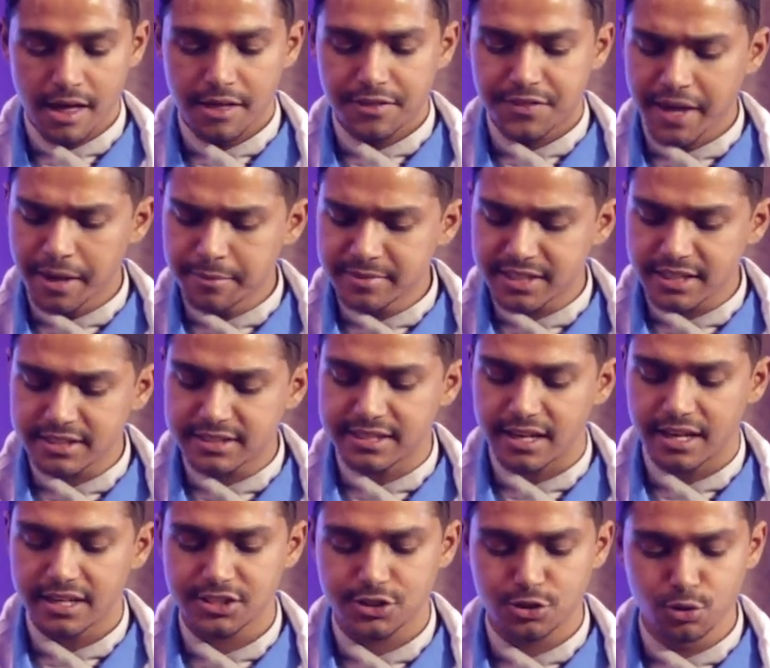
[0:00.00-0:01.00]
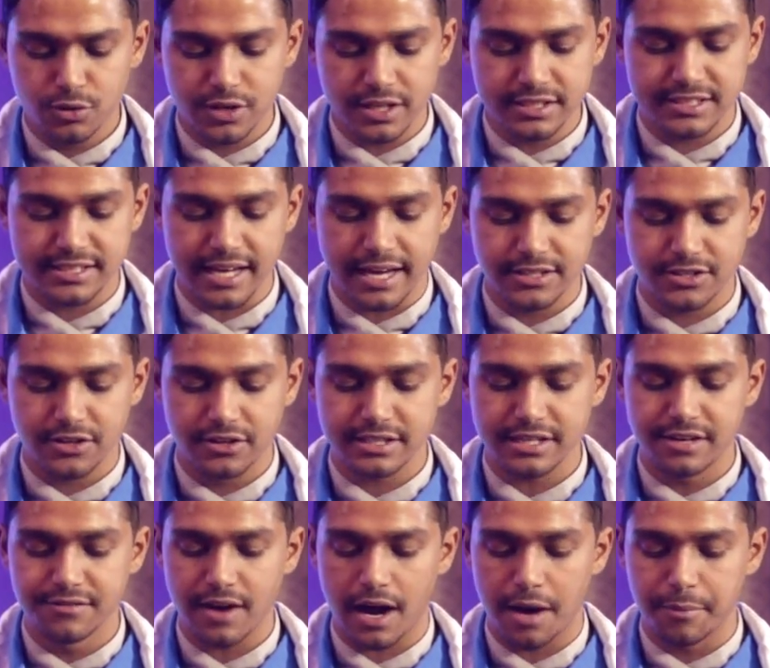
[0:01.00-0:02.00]
Thames's student-centered
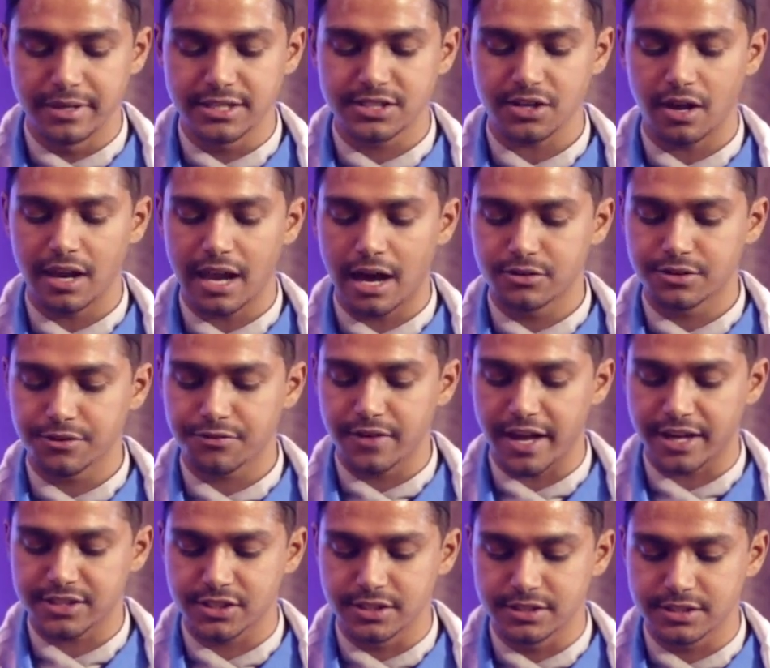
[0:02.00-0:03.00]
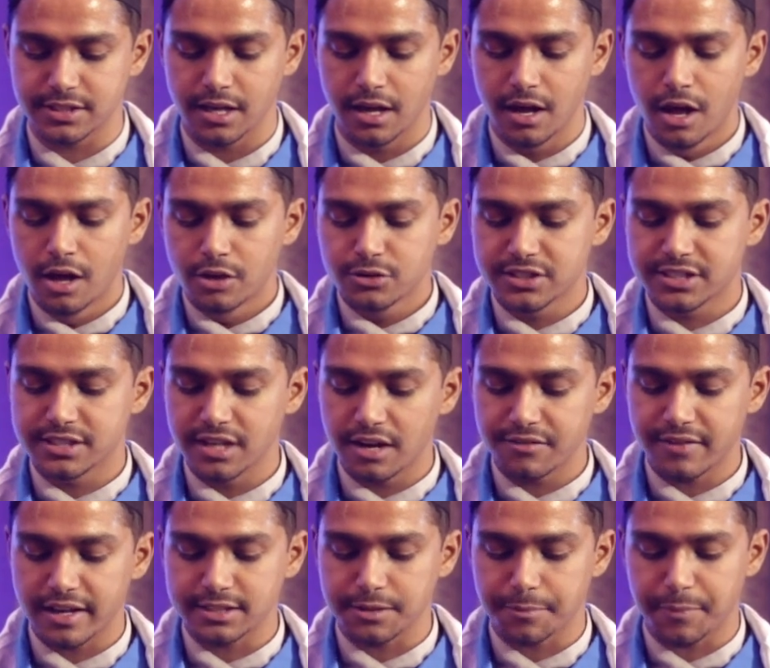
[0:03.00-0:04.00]
environment allowed Reflections to
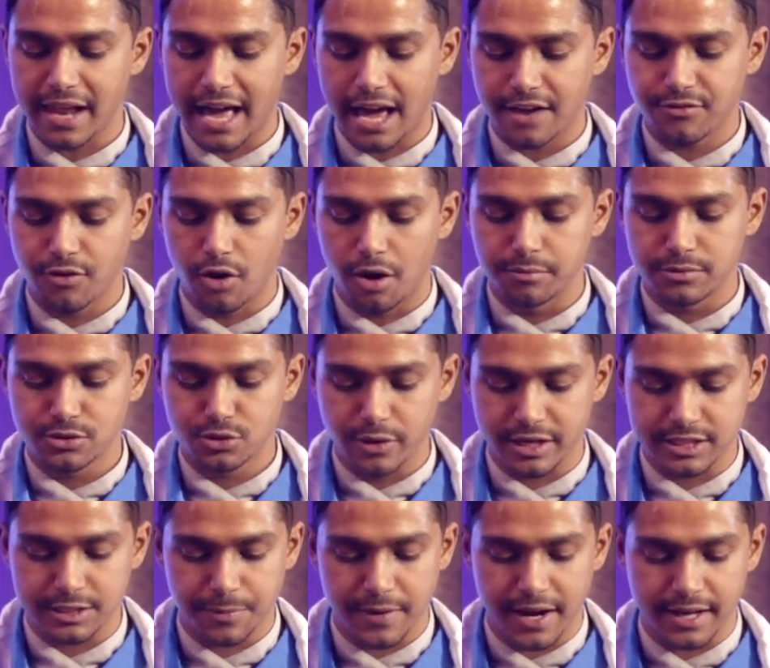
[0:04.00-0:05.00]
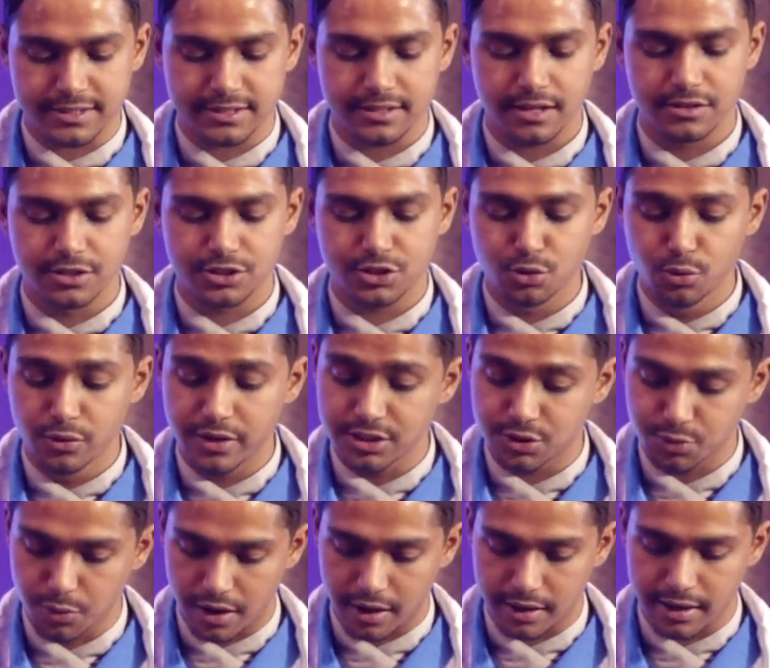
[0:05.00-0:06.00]
serve as a platform to express the
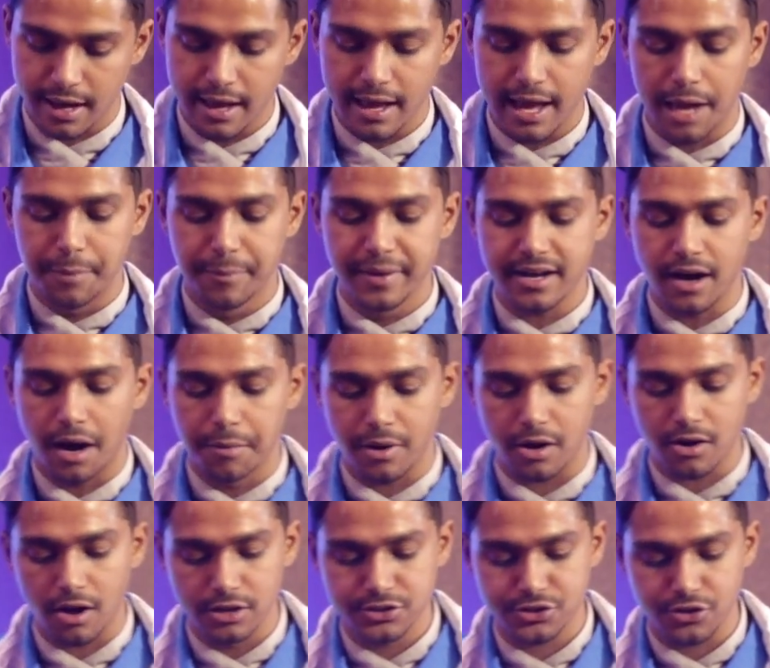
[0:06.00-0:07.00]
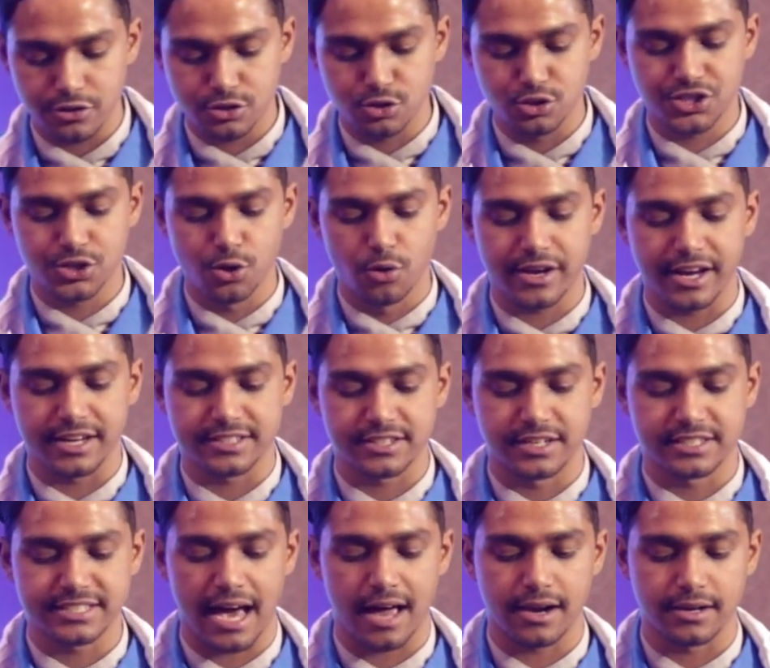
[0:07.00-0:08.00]
students' work and become a culture to showcase
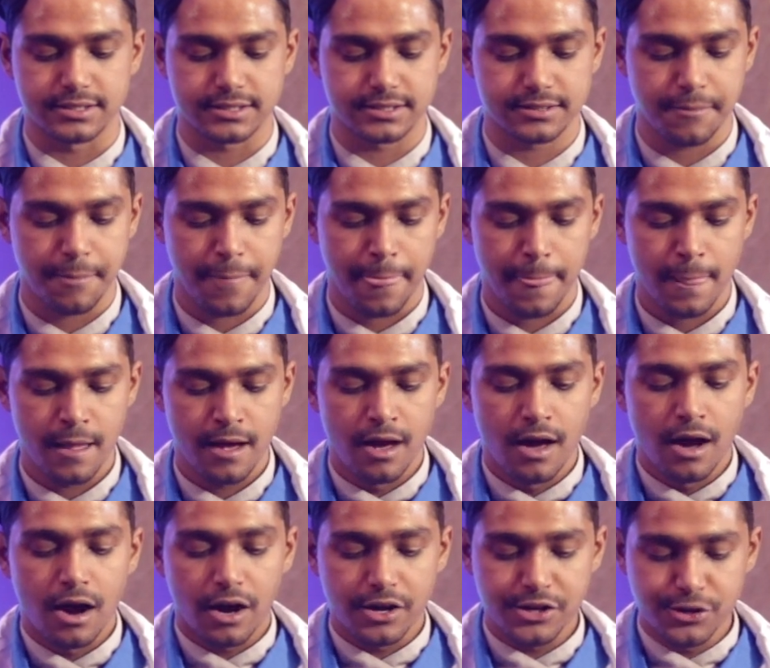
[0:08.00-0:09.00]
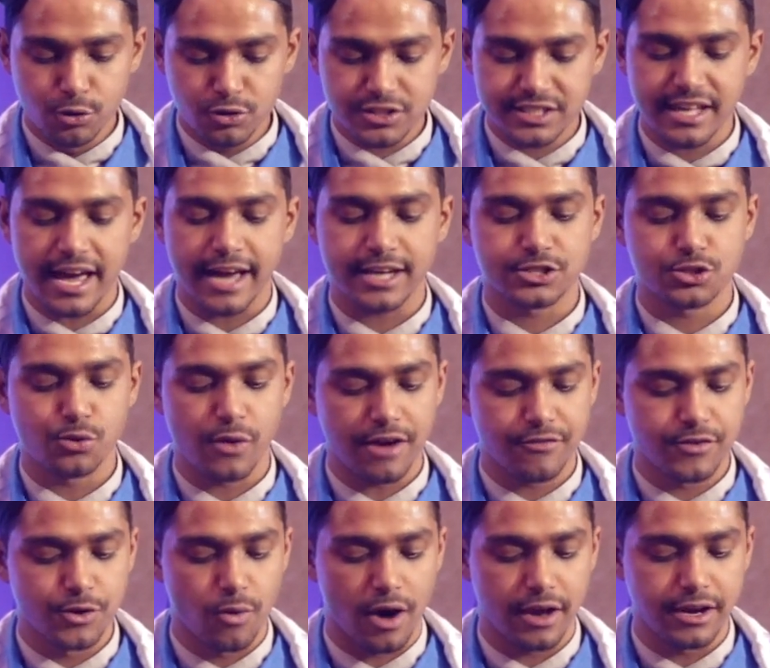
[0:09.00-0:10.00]
their talents. A huge thanks to
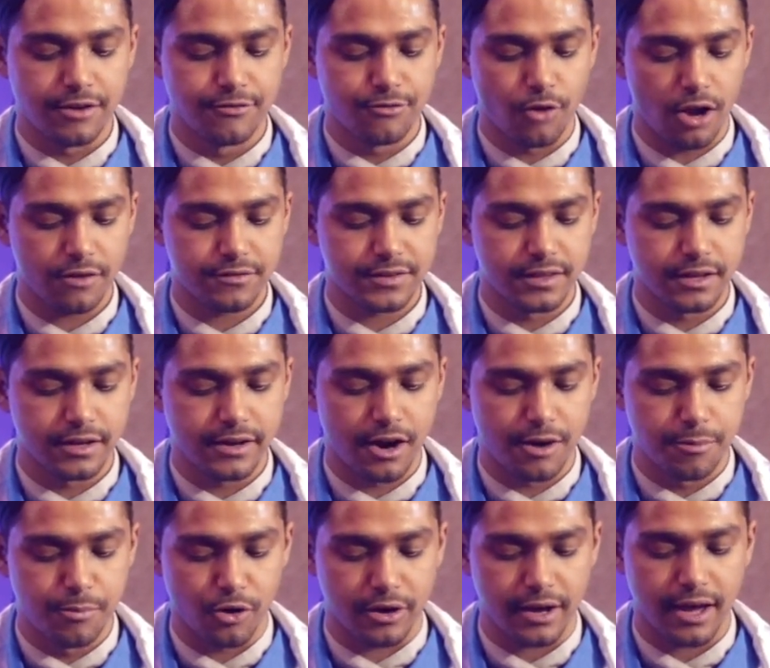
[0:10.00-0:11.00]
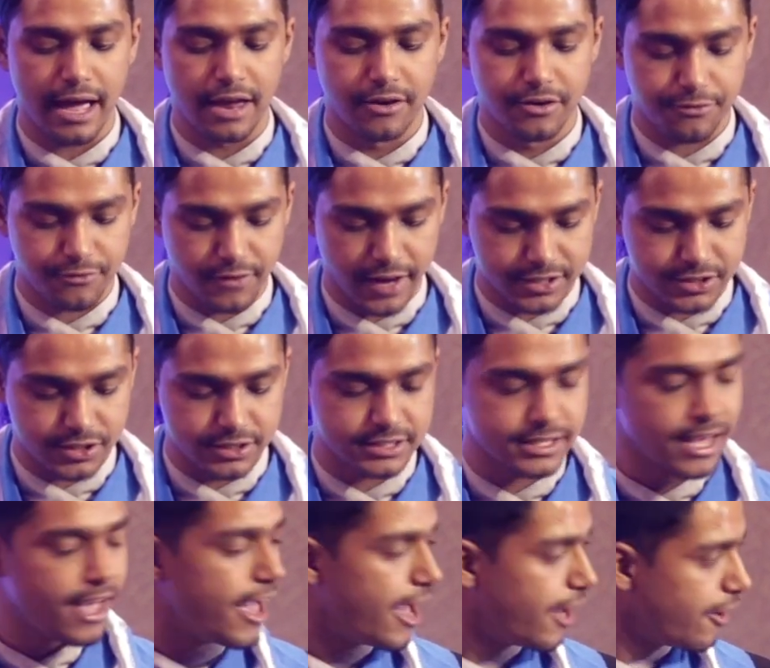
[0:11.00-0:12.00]
everyone involved in the yearbook and
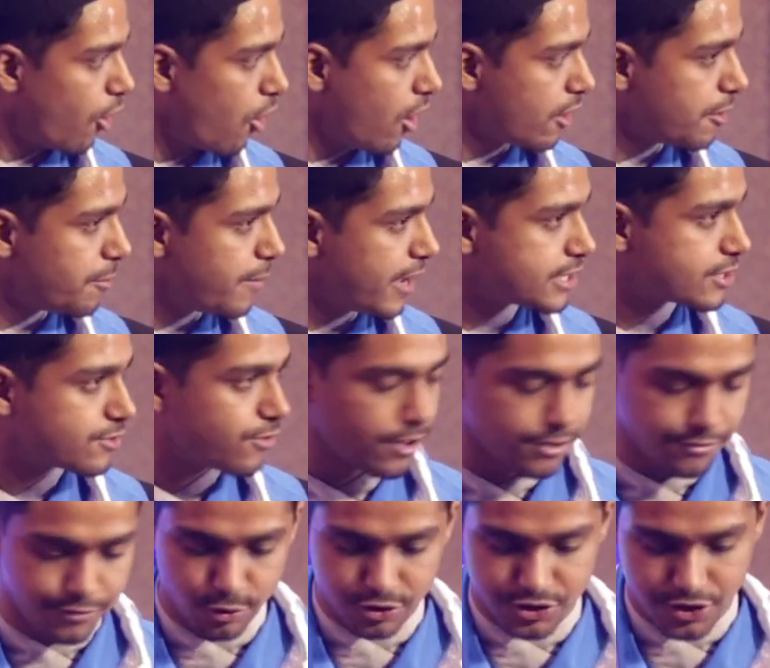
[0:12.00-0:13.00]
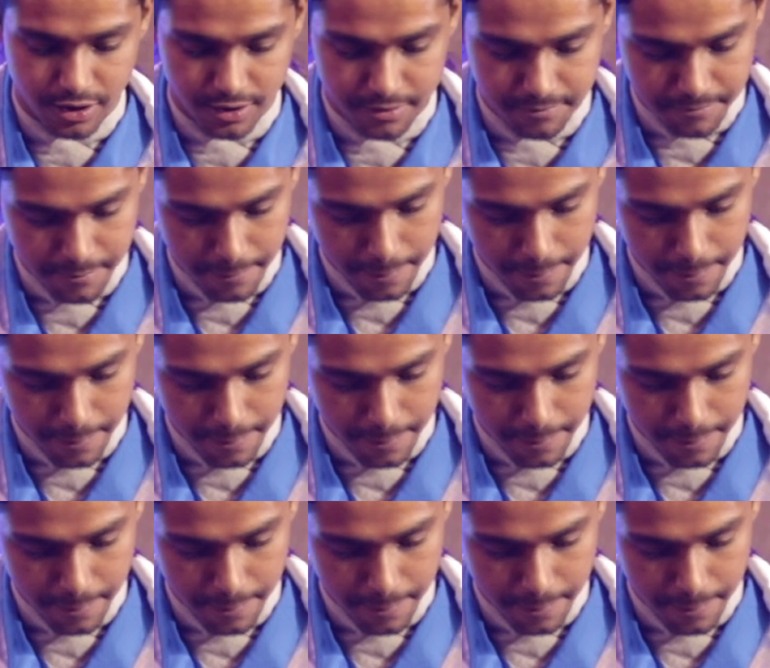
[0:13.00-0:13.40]
Reflections, and all the best for the future.